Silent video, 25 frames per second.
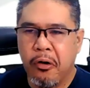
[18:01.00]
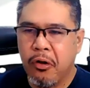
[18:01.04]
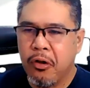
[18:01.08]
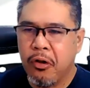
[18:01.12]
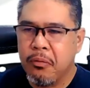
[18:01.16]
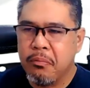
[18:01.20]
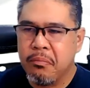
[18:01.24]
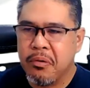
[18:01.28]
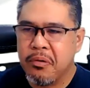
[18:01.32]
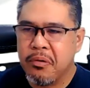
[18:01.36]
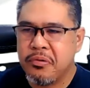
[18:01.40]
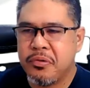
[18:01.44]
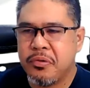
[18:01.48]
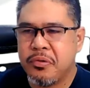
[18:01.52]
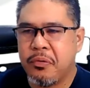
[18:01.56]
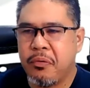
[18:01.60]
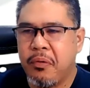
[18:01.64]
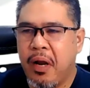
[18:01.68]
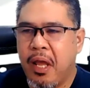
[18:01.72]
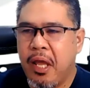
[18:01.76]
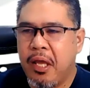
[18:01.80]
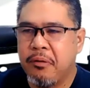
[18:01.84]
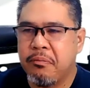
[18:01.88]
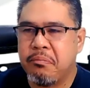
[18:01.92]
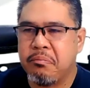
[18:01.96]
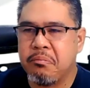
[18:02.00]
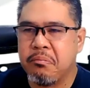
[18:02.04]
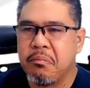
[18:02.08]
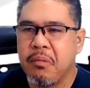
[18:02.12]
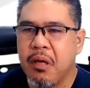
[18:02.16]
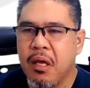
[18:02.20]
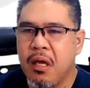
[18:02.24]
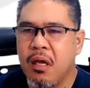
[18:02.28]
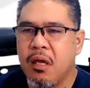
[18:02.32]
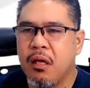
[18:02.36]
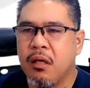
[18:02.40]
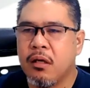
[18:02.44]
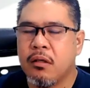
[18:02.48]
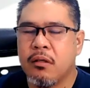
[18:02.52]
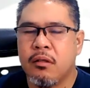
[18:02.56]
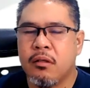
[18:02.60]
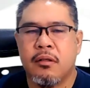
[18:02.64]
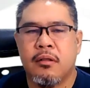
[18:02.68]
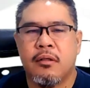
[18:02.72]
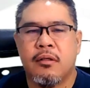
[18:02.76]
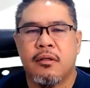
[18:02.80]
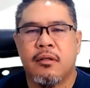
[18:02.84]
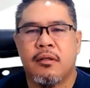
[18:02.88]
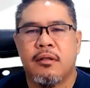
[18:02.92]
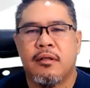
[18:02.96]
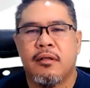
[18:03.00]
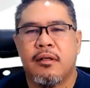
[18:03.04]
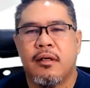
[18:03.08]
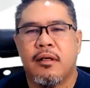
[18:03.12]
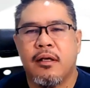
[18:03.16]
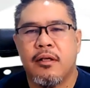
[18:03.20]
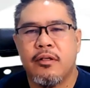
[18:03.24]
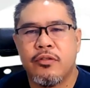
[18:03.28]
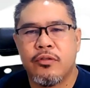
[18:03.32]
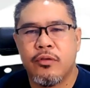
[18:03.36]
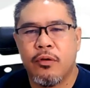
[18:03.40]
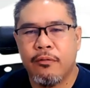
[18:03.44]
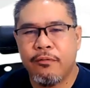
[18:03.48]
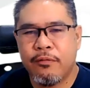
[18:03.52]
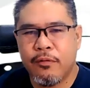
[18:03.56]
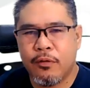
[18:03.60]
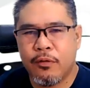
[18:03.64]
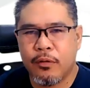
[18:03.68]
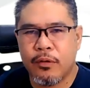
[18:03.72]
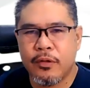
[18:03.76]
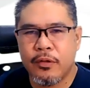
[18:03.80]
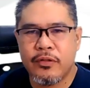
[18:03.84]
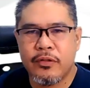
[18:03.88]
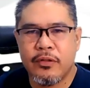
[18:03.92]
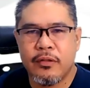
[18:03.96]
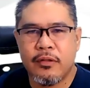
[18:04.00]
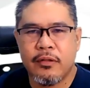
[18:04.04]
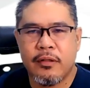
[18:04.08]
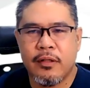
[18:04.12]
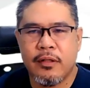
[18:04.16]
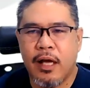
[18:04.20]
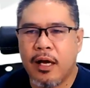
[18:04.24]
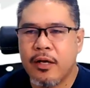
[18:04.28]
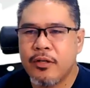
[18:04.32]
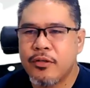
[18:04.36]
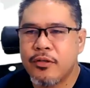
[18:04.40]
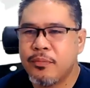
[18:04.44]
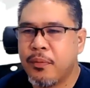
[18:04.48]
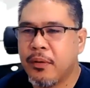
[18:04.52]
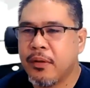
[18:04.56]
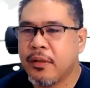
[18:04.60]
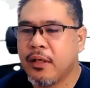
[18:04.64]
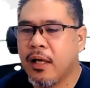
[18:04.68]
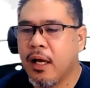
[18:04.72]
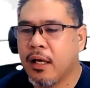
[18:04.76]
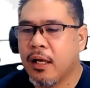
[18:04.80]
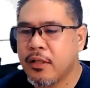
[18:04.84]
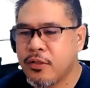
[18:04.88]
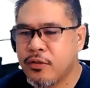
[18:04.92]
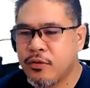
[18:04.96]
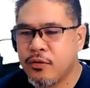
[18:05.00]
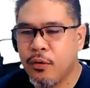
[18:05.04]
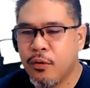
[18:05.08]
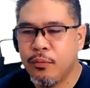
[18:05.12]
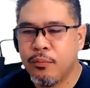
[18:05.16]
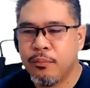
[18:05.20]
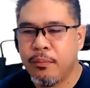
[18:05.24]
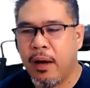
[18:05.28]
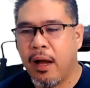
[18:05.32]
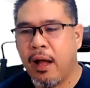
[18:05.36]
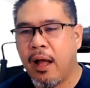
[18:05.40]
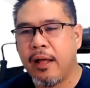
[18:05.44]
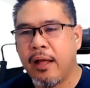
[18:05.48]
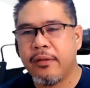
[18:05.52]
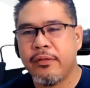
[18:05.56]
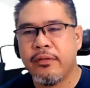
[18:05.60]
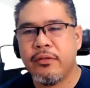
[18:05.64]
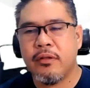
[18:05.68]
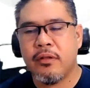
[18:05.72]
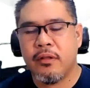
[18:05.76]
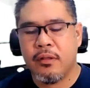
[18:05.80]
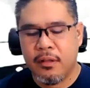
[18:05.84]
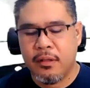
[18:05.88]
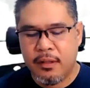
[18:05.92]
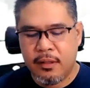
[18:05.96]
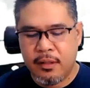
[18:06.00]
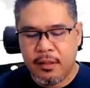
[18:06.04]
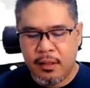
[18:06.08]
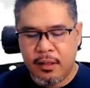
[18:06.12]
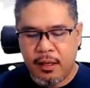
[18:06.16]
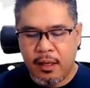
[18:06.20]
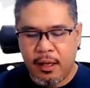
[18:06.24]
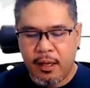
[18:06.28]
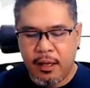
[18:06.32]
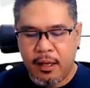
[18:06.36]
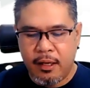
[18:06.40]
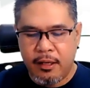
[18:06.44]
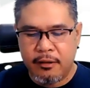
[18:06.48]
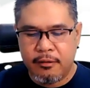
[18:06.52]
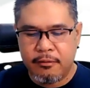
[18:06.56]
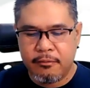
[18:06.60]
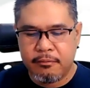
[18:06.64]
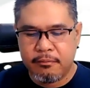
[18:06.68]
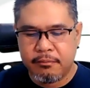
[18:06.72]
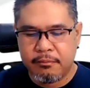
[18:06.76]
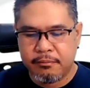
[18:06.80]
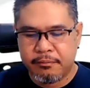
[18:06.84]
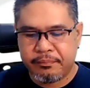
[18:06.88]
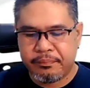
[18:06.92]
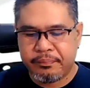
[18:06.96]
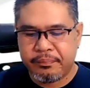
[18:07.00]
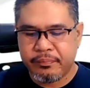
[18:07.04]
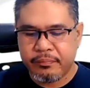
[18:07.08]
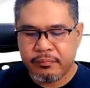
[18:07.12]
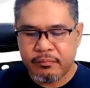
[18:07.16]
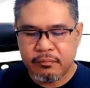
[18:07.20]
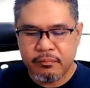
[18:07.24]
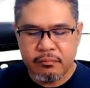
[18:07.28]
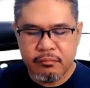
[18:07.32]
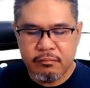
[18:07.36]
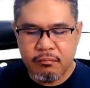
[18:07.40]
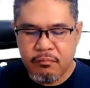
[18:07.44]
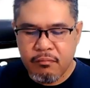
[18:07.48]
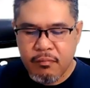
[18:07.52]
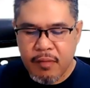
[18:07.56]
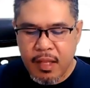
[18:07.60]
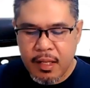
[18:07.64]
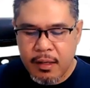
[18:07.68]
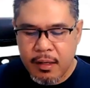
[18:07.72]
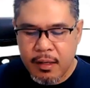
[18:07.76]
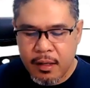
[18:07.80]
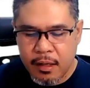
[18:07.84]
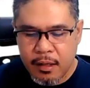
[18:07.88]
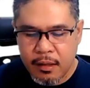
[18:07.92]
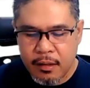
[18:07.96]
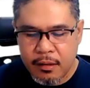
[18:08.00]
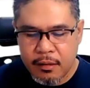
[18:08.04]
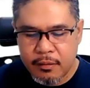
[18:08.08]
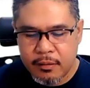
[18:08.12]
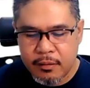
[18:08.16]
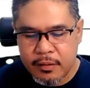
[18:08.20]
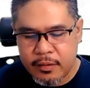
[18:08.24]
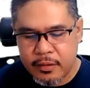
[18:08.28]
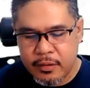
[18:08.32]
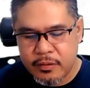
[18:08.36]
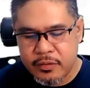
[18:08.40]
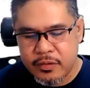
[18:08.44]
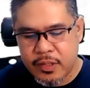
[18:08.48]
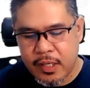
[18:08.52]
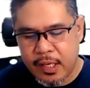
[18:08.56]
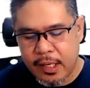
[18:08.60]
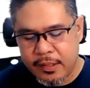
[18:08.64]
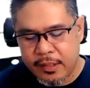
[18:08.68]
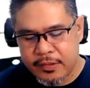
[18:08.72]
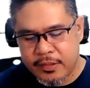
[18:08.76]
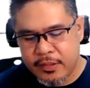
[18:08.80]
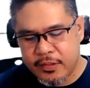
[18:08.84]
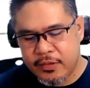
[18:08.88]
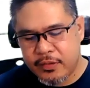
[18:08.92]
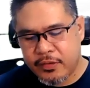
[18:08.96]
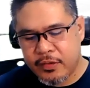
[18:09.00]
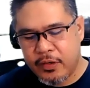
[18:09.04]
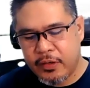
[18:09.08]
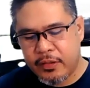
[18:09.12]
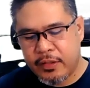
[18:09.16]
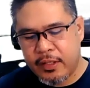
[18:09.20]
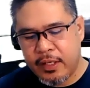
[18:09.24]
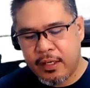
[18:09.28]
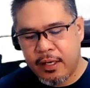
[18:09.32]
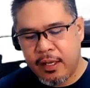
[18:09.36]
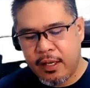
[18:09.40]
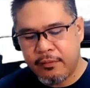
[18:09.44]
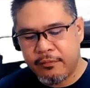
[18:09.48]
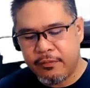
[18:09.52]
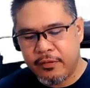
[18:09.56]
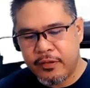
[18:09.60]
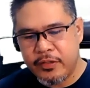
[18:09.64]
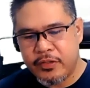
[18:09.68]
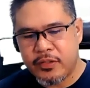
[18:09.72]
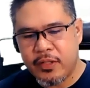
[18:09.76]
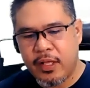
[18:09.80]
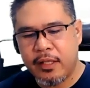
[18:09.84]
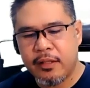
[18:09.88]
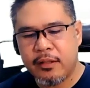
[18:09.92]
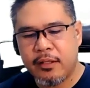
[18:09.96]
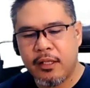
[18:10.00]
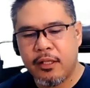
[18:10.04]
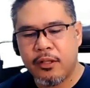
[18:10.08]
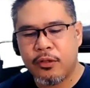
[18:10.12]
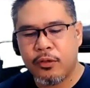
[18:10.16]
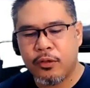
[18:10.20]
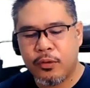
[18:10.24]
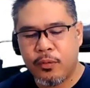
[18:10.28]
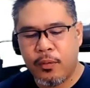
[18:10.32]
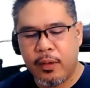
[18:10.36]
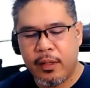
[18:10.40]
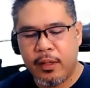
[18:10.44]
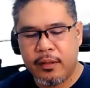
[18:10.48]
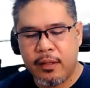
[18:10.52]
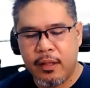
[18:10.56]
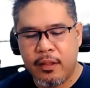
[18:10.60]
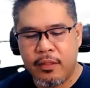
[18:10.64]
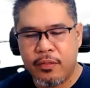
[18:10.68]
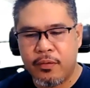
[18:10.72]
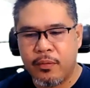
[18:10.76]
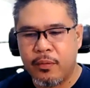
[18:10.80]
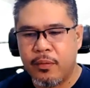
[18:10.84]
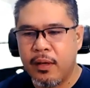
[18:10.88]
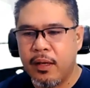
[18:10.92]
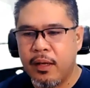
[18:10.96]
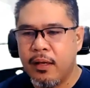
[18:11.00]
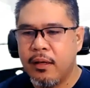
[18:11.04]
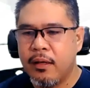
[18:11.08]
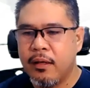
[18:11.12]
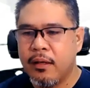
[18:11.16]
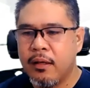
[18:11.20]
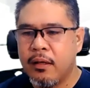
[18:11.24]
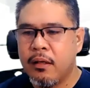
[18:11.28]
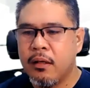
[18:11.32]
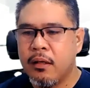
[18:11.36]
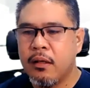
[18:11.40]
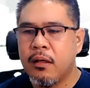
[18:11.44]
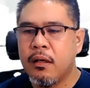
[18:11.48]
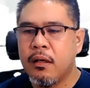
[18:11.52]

almost raped me. And so, of course, the husband got so mad. And here, Genesis 39, verse 19 to 23.